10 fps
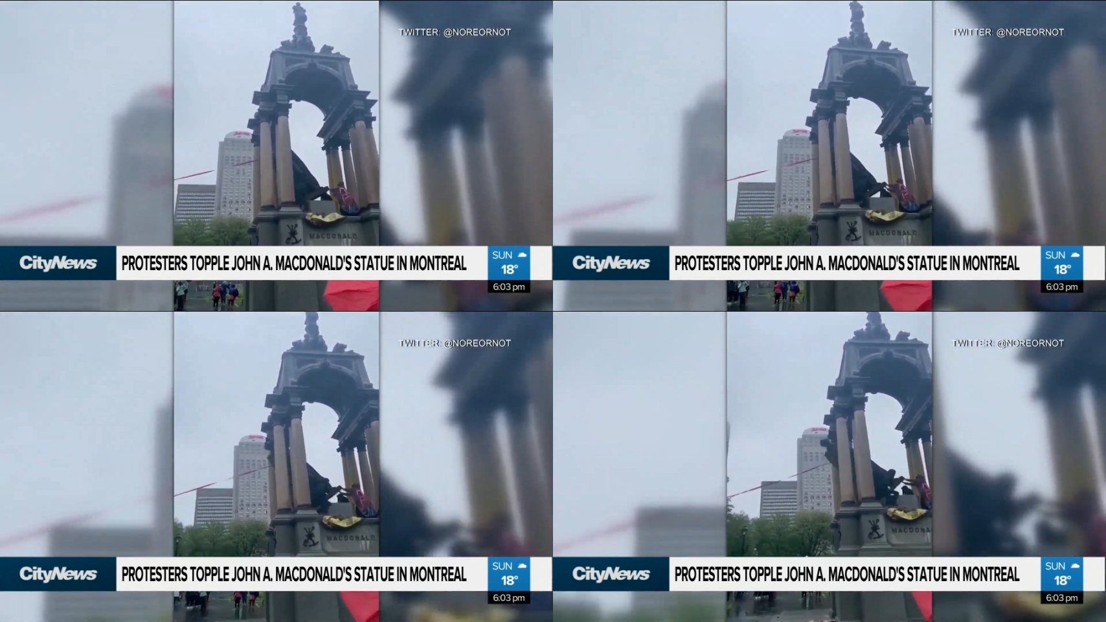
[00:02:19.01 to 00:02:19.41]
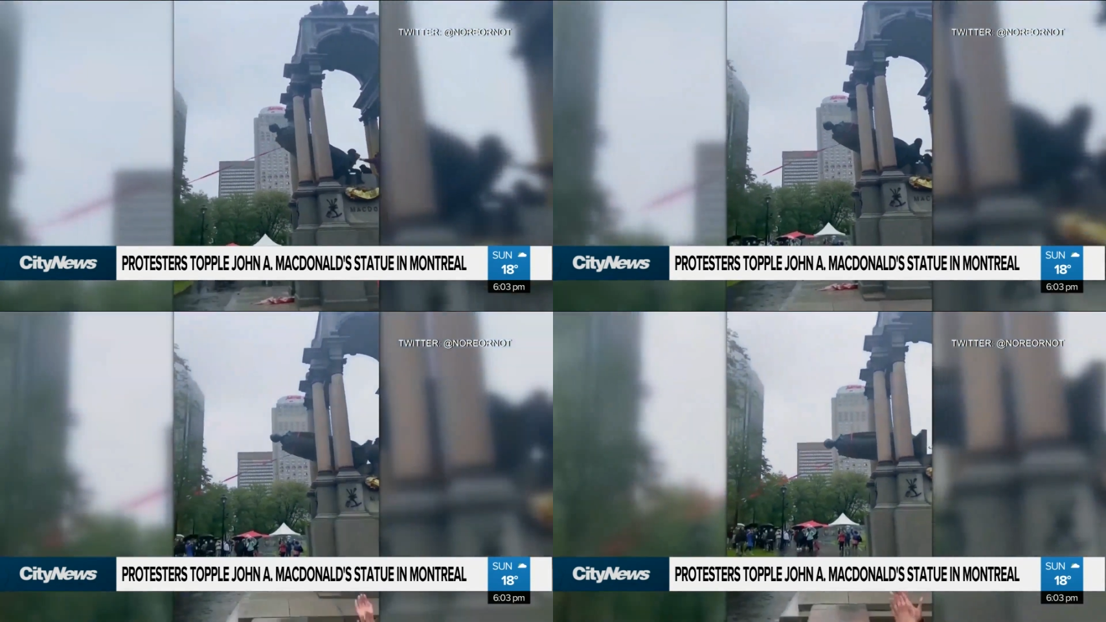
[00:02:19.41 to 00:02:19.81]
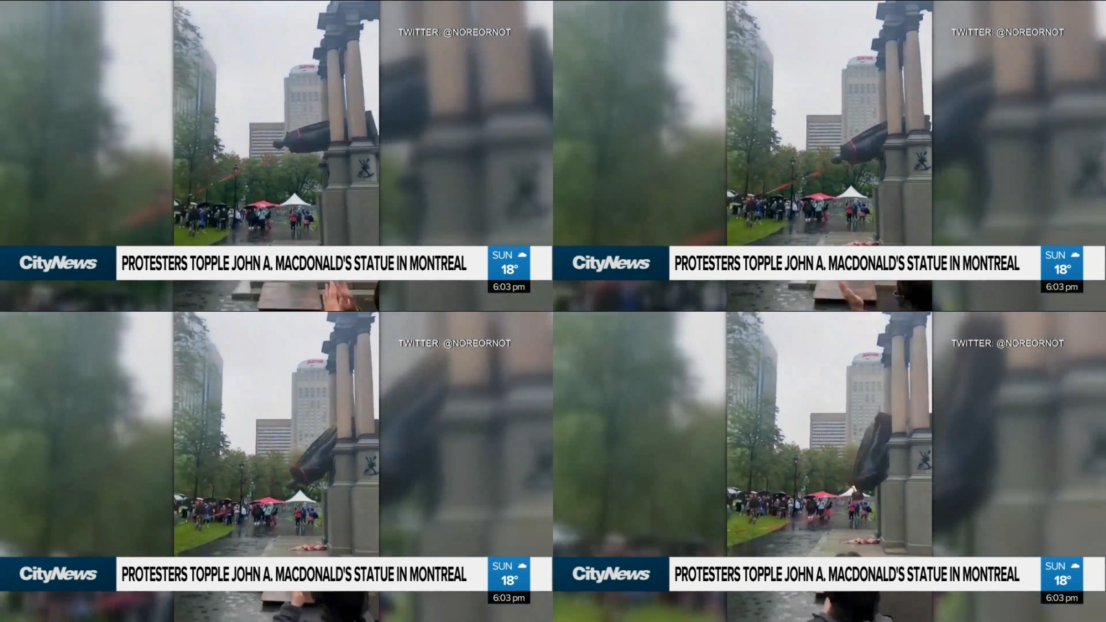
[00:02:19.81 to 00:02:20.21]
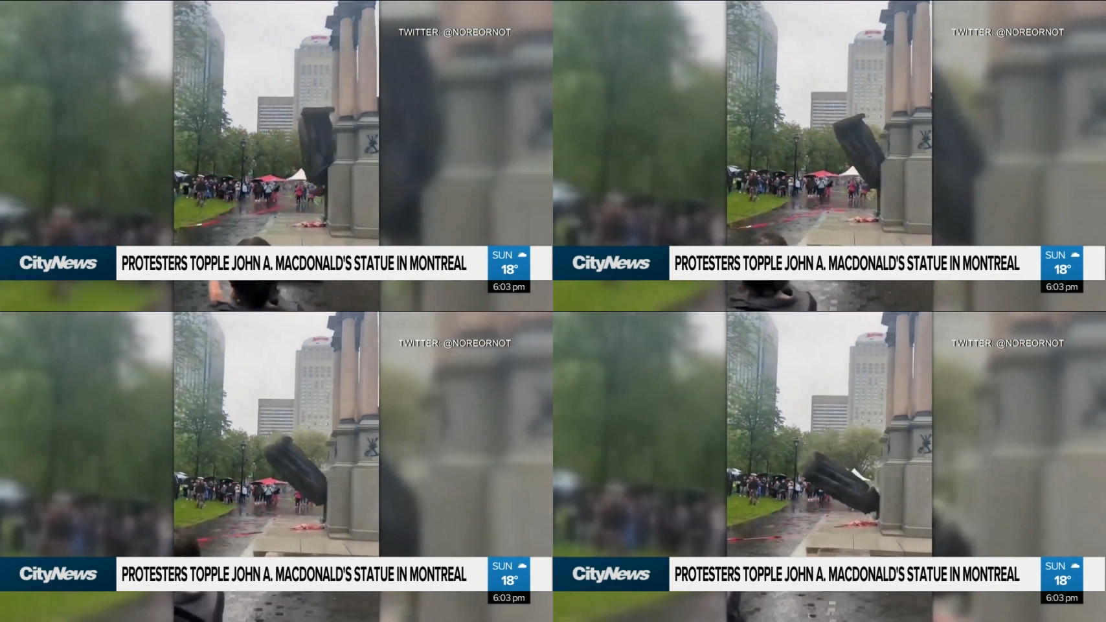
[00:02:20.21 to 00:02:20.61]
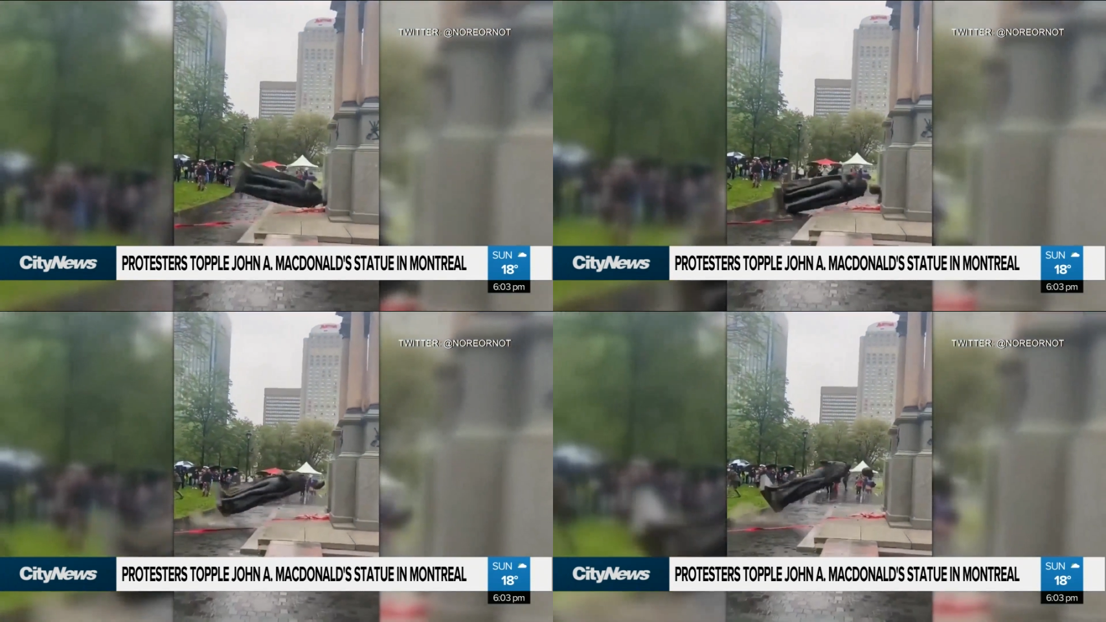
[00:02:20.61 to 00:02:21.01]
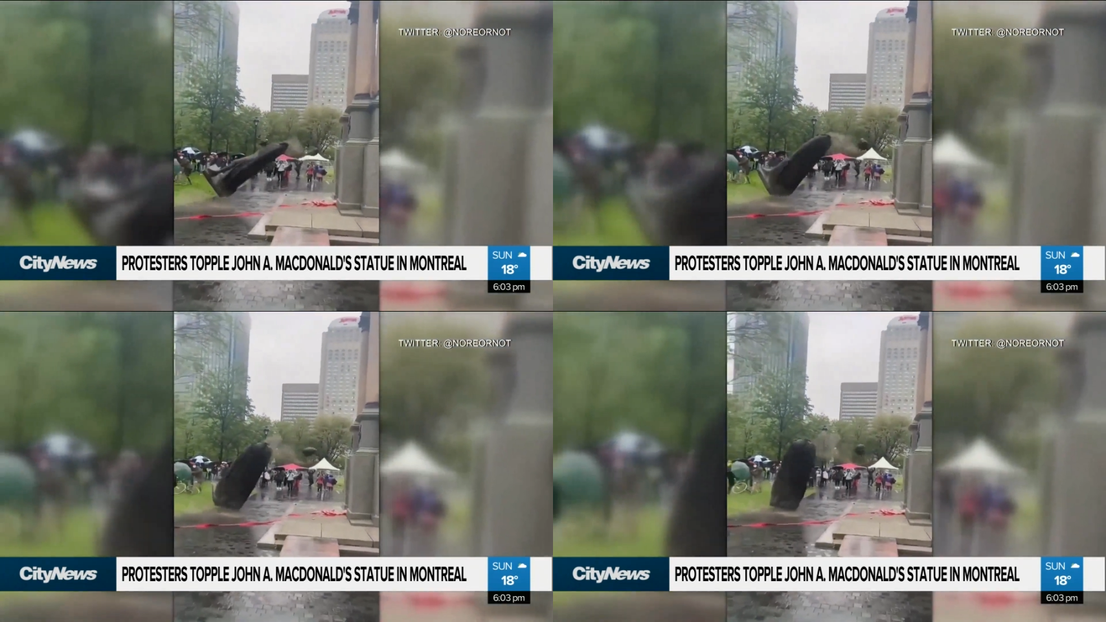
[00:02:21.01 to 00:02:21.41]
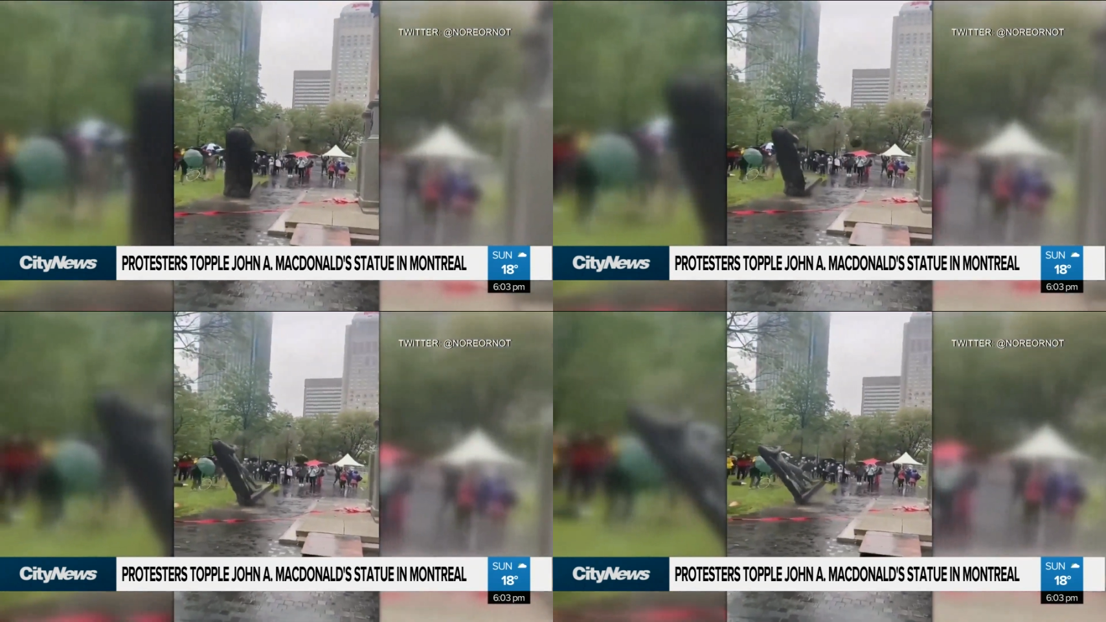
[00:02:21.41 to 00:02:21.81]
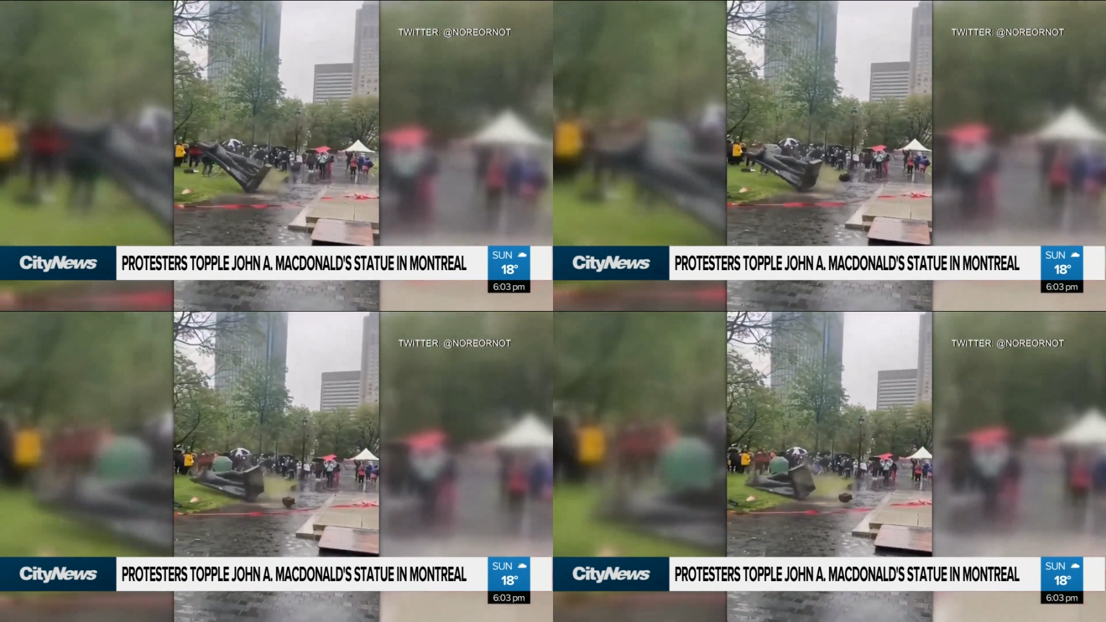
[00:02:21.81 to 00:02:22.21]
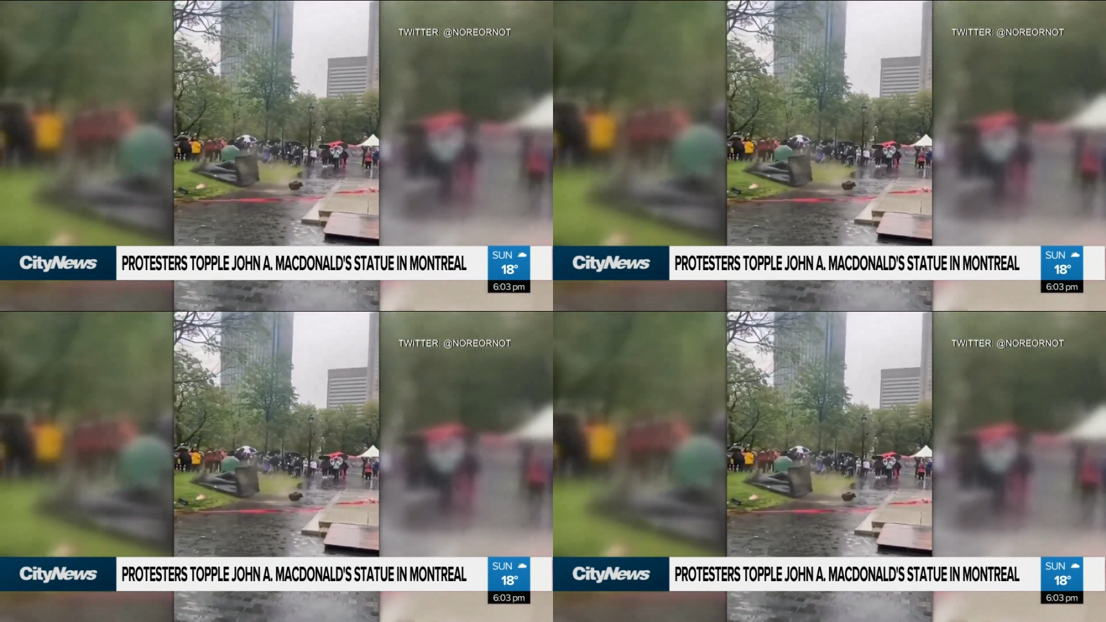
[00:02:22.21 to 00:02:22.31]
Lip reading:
[unreadable: no face in view]